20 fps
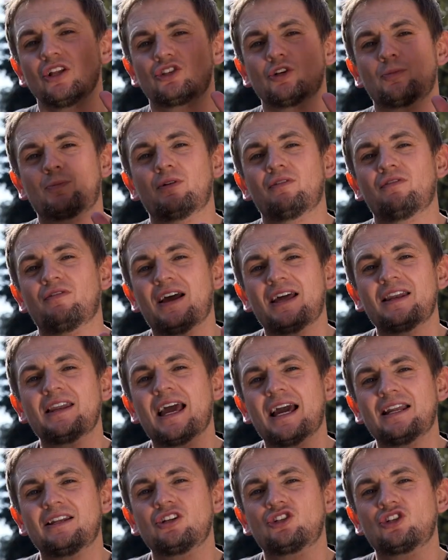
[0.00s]
to prevent
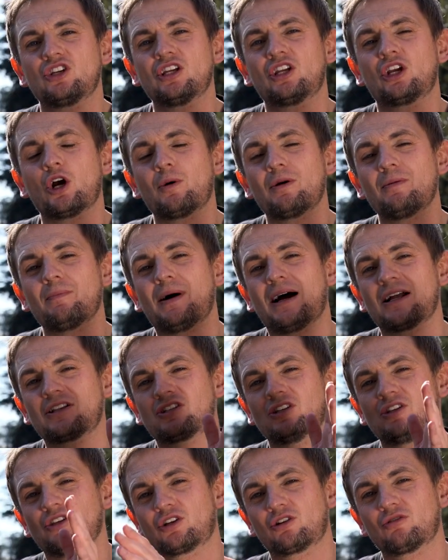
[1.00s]
energy going back
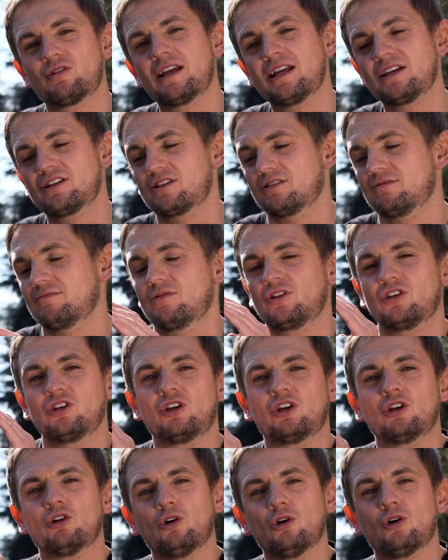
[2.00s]
to the grid,
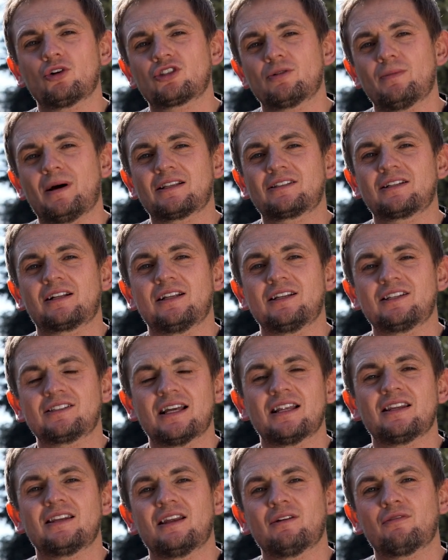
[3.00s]
you can automatically
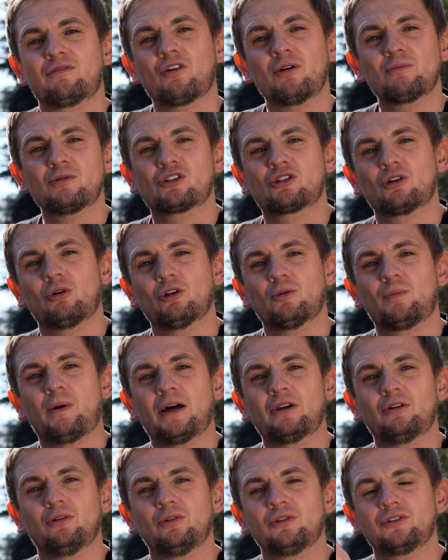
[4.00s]
send it from your solar
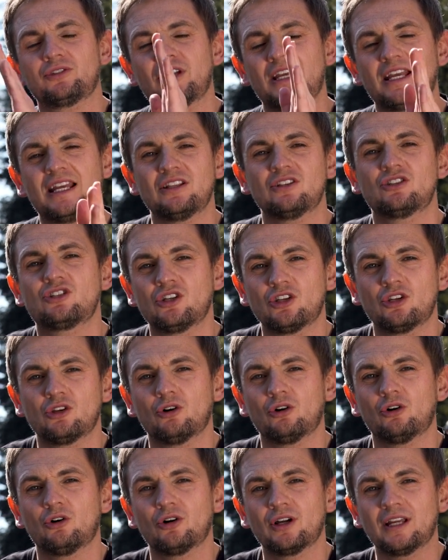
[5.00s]
panels into
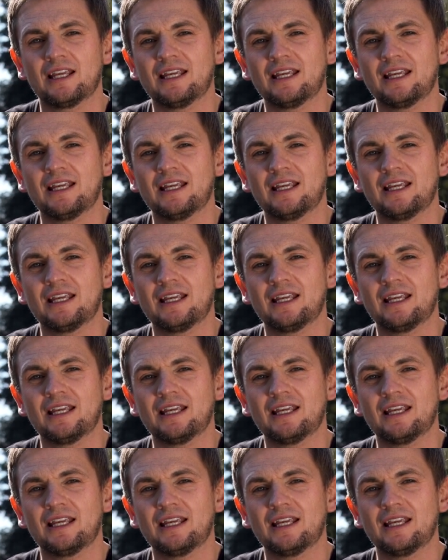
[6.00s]
your